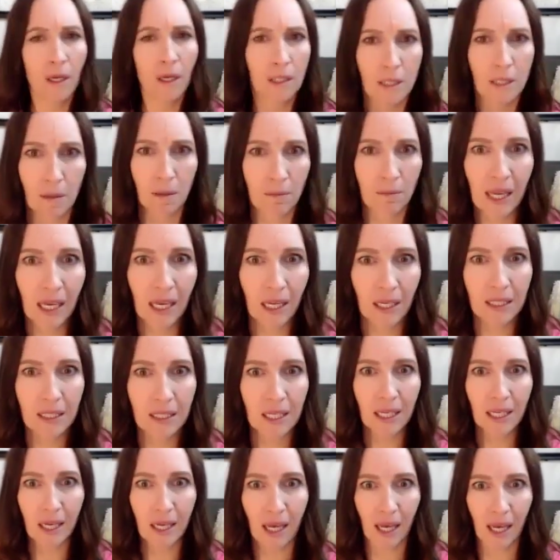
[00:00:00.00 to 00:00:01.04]

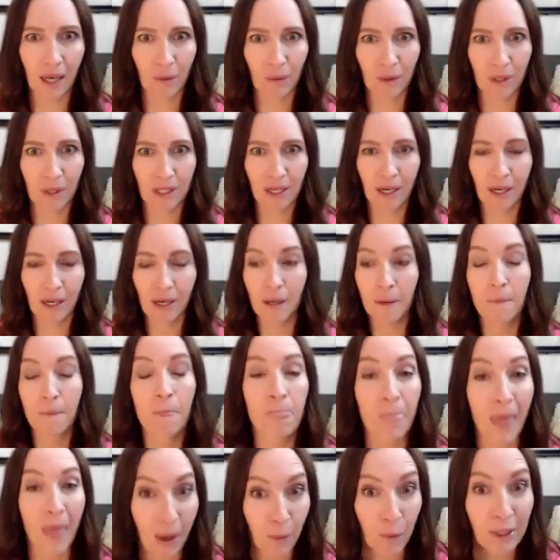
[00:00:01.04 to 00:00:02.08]
demanding, I
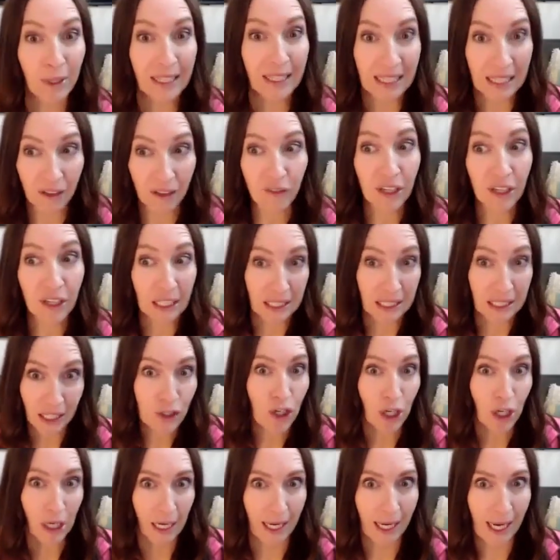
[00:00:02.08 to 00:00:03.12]
would give
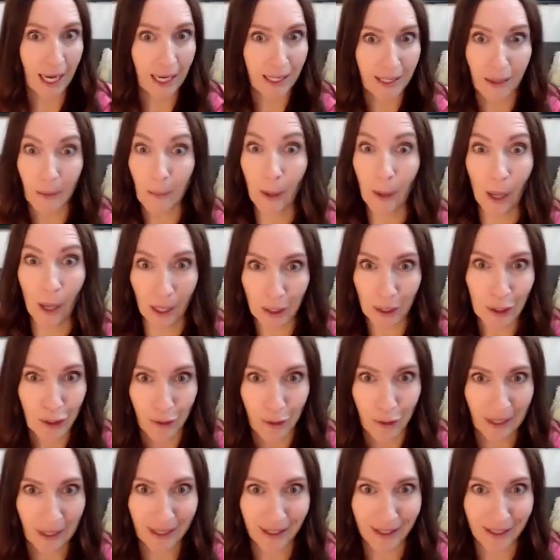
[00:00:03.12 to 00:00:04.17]
conditioning as a
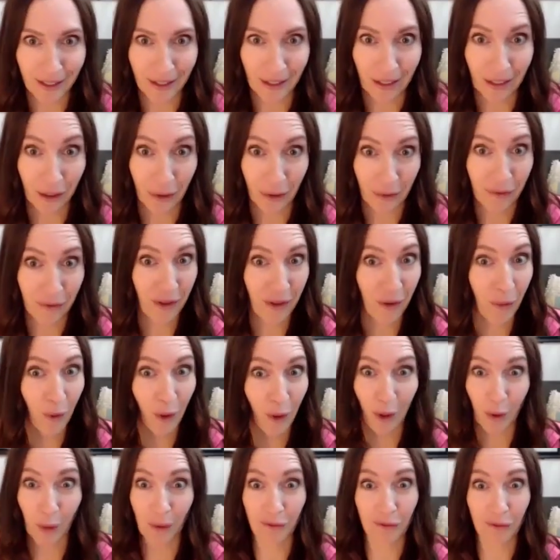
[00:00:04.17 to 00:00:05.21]
punishment, if they
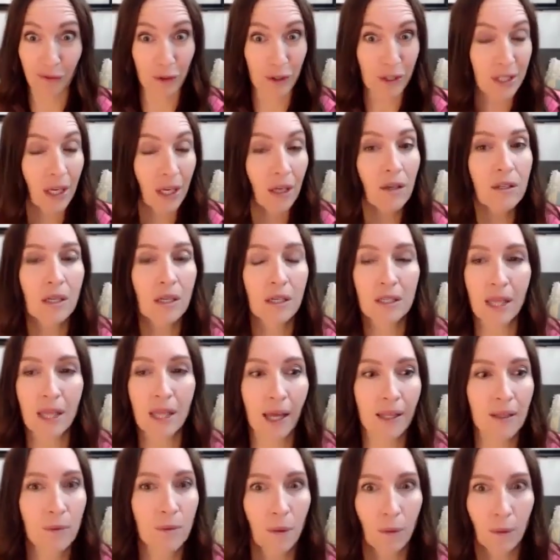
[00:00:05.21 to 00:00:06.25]
weren't going for skills, because
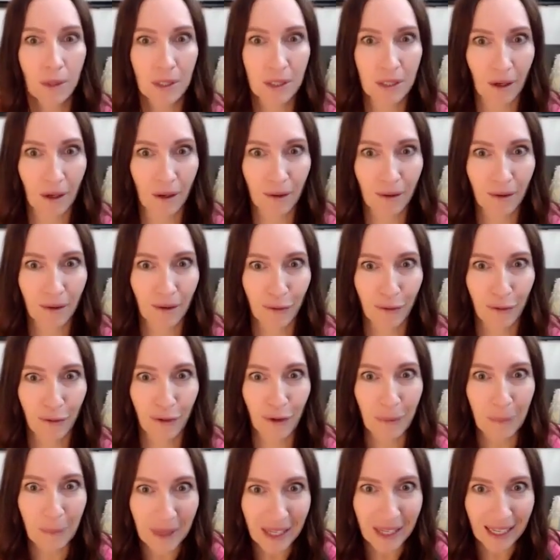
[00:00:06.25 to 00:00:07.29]
that's what was done
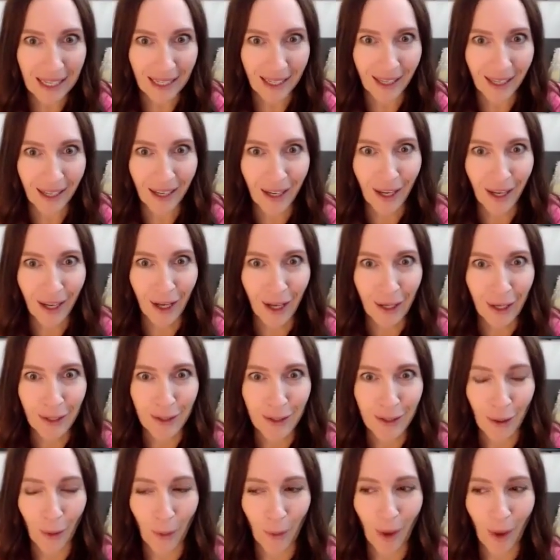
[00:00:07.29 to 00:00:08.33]
for me.
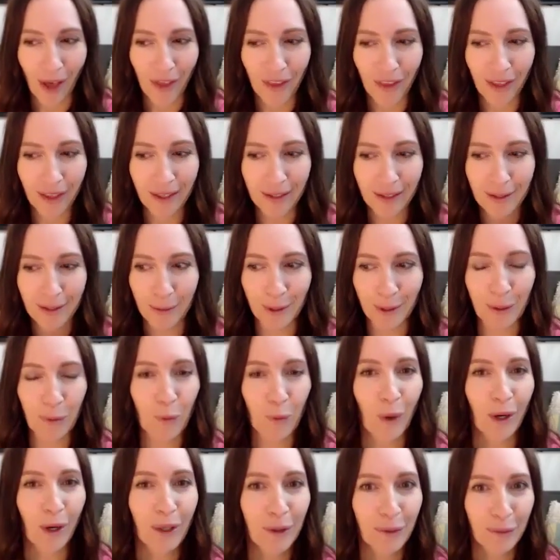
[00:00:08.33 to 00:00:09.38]
So I think that's really
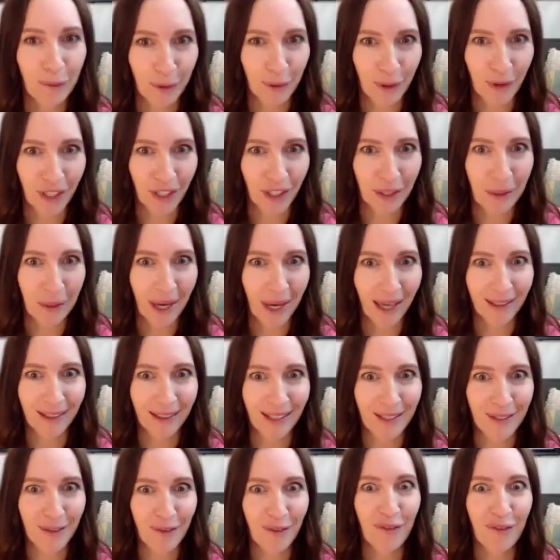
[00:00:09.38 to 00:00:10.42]
wonderful that you had
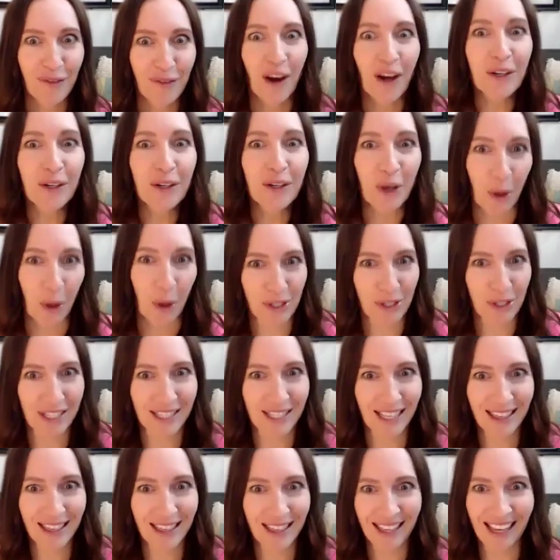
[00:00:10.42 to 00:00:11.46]
these fun coaches
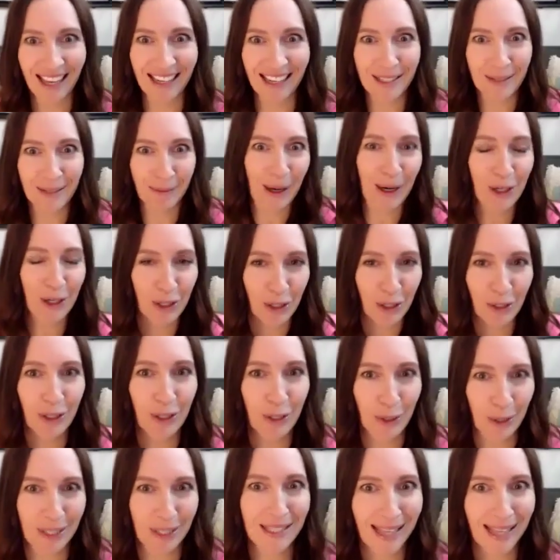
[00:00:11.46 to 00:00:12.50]
that then inspired you to
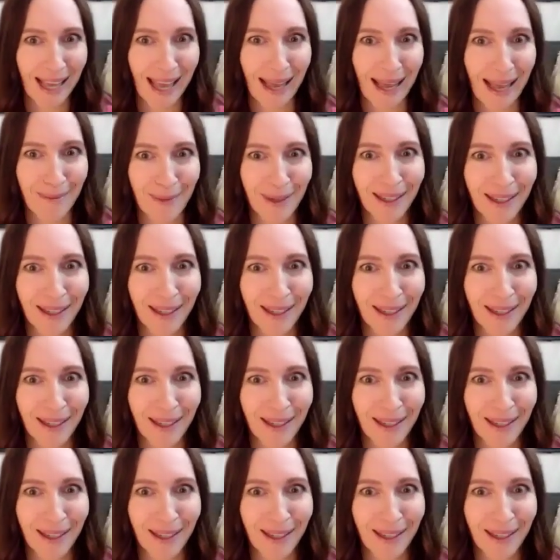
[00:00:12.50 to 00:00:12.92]
do the same.